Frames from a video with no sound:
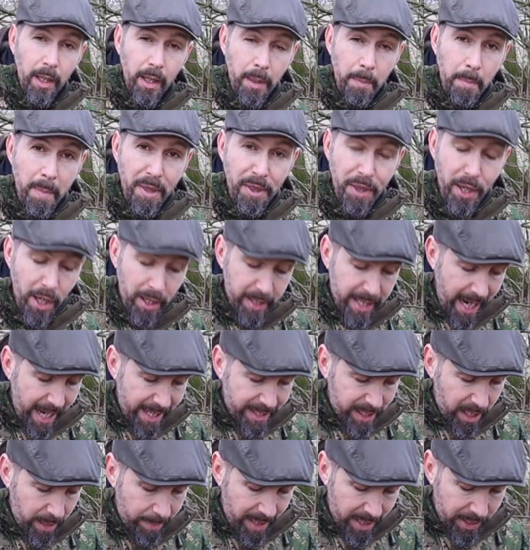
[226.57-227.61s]
My third
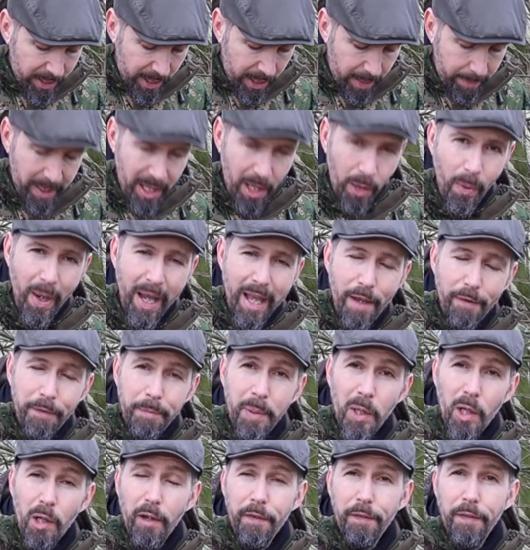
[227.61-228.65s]
item is going to be a way of
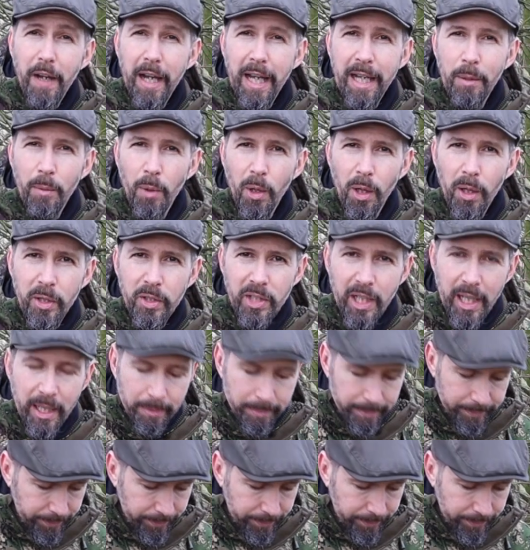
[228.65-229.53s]
purifying water.